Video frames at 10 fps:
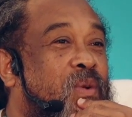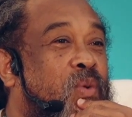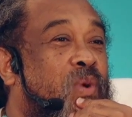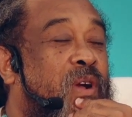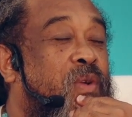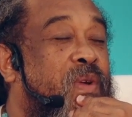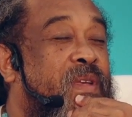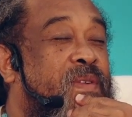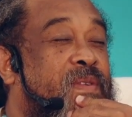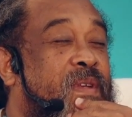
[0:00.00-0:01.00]
Who
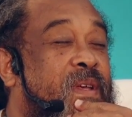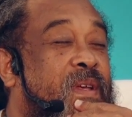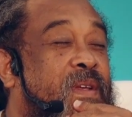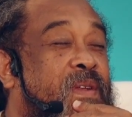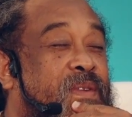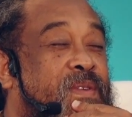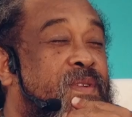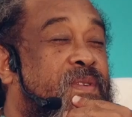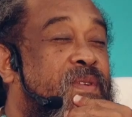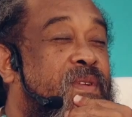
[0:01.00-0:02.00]
agrees this
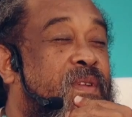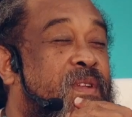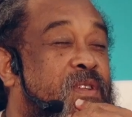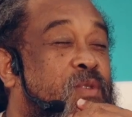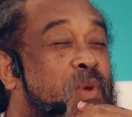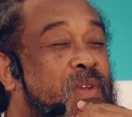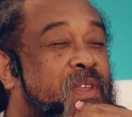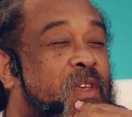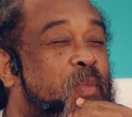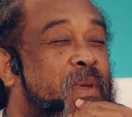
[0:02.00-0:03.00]
is
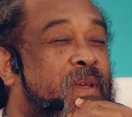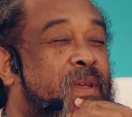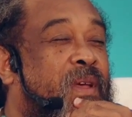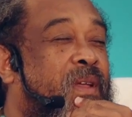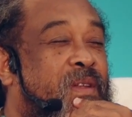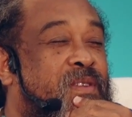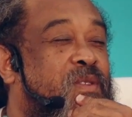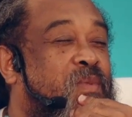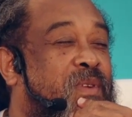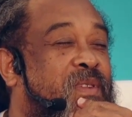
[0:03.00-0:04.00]
worth keeping, this
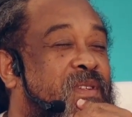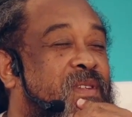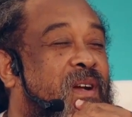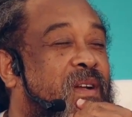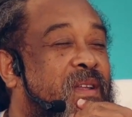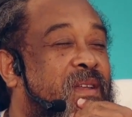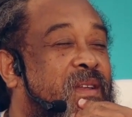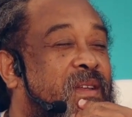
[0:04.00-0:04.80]
is worth discarding.